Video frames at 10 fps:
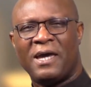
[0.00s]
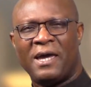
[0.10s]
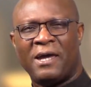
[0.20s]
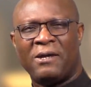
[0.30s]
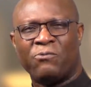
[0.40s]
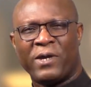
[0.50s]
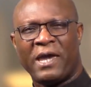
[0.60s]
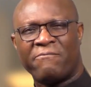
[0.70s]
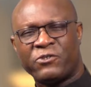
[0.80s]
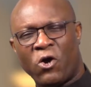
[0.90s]
And we
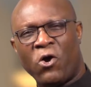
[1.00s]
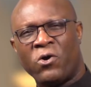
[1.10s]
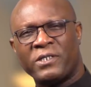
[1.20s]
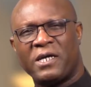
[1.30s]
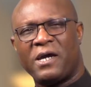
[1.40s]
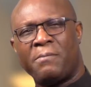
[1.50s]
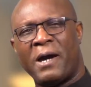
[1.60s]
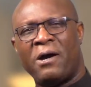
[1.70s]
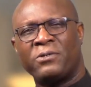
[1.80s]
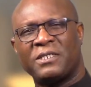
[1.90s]
have talked
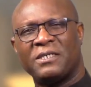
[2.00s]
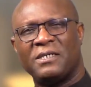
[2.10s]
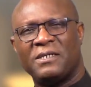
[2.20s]
about